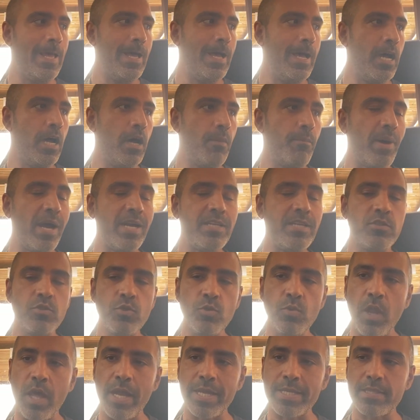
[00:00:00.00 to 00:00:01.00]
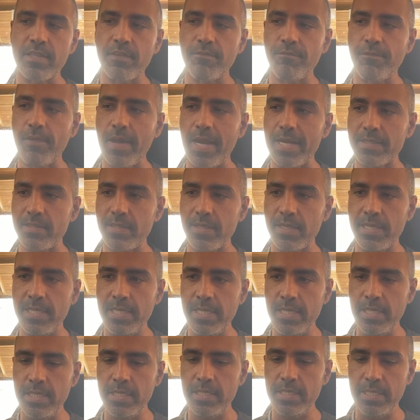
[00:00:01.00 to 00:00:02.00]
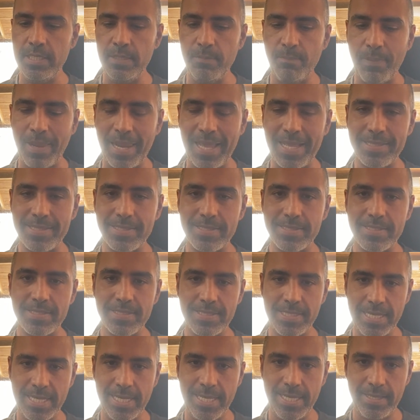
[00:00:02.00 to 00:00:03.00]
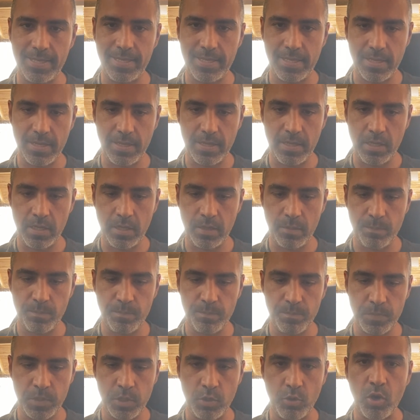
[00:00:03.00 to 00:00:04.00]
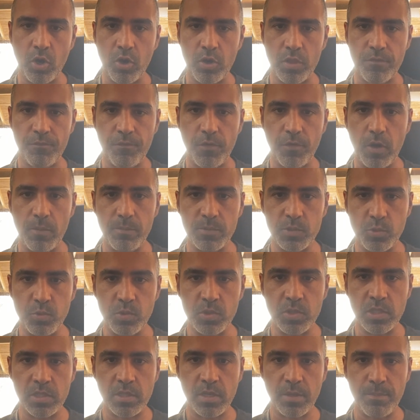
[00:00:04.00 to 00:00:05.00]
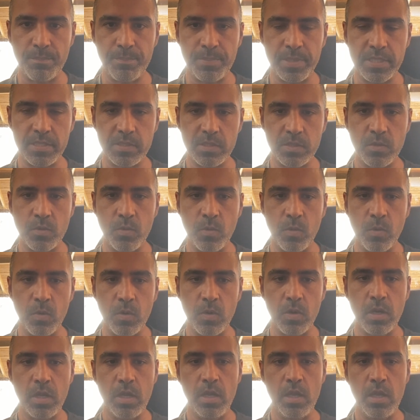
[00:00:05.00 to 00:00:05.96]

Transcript: I do like the fact that he plans to take, a lot of the pharmaceutical companies to court,